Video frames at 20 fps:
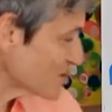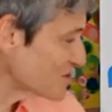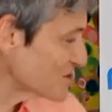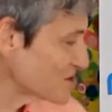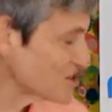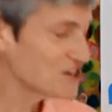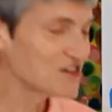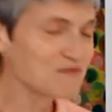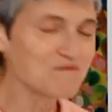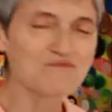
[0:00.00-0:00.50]

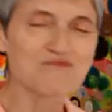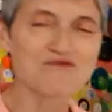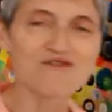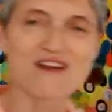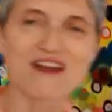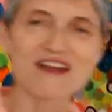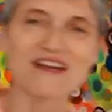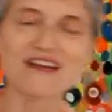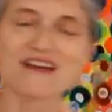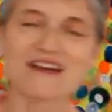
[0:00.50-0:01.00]
just can
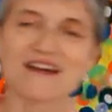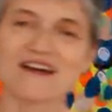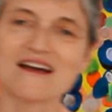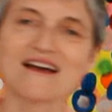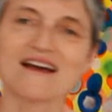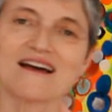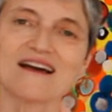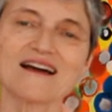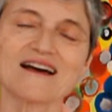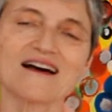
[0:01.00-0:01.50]
bring,
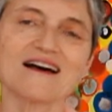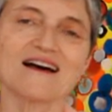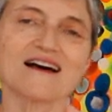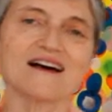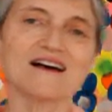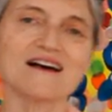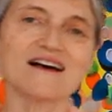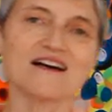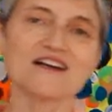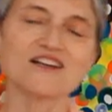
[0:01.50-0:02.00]

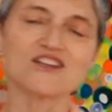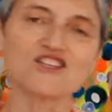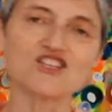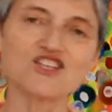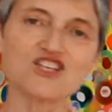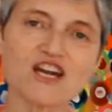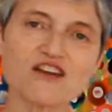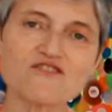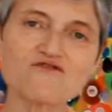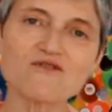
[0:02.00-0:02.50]
uh,
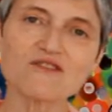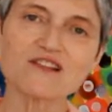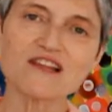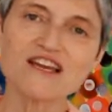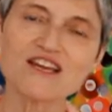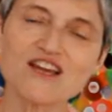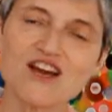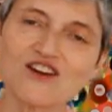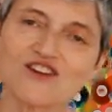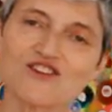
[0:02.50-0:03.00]

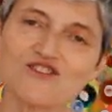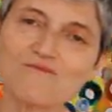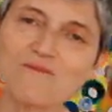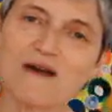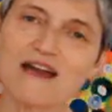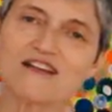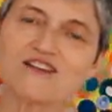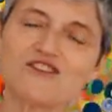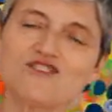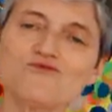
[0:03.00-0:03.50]
generally, you
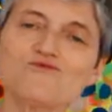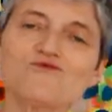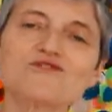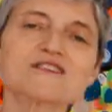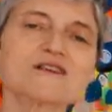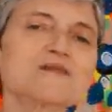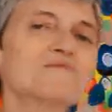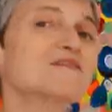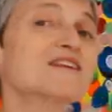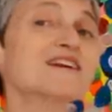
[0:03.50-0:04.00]
may do
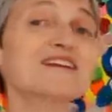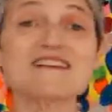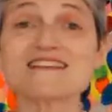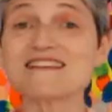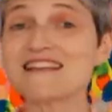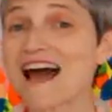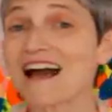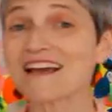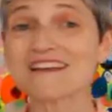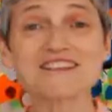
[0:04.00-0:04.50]

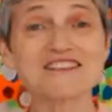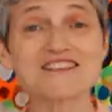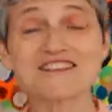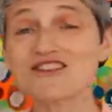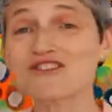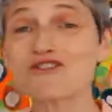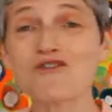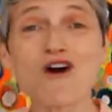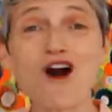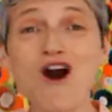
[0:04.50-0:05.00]
something nice
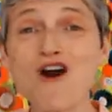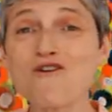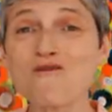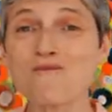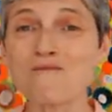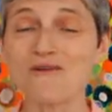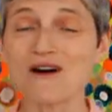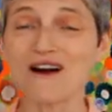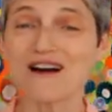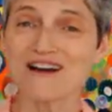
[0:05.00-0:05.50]
in your
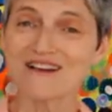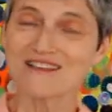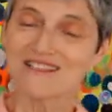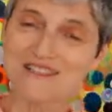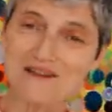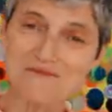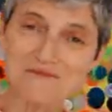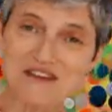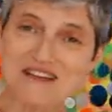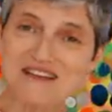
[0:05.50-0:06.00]
home,
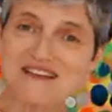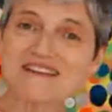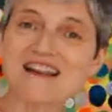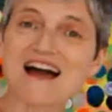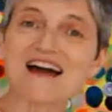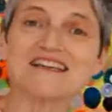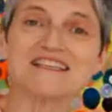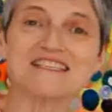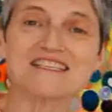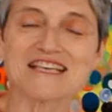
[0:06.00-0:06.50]
something
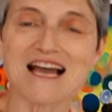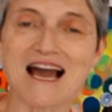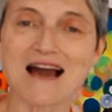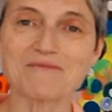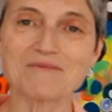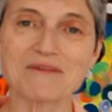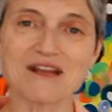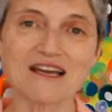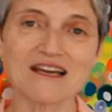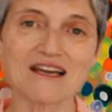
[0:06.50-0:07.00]
nice
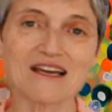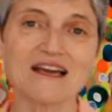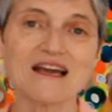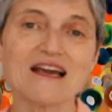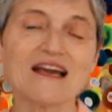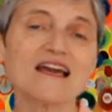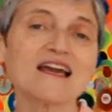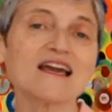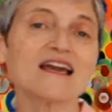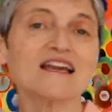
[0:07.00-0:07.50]
happening
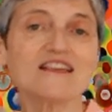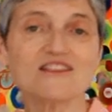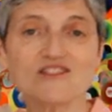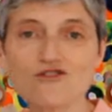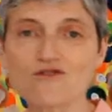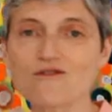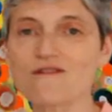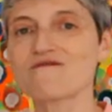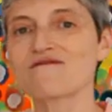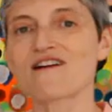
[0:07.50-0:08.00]
in
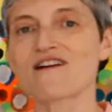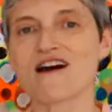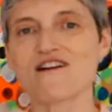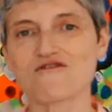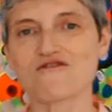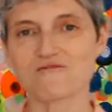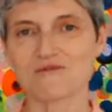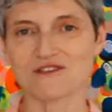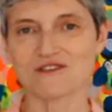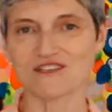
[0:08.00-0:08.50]
your
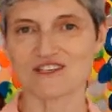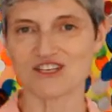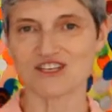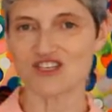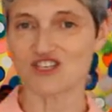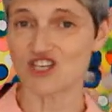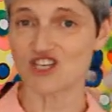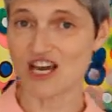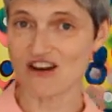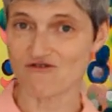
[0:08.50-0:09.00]

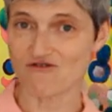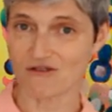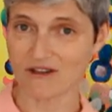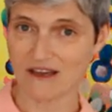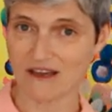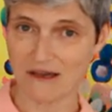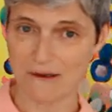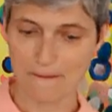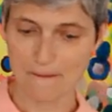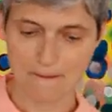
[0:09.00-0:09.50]
environment
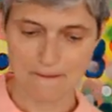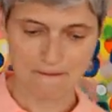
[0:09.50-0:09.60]
generally.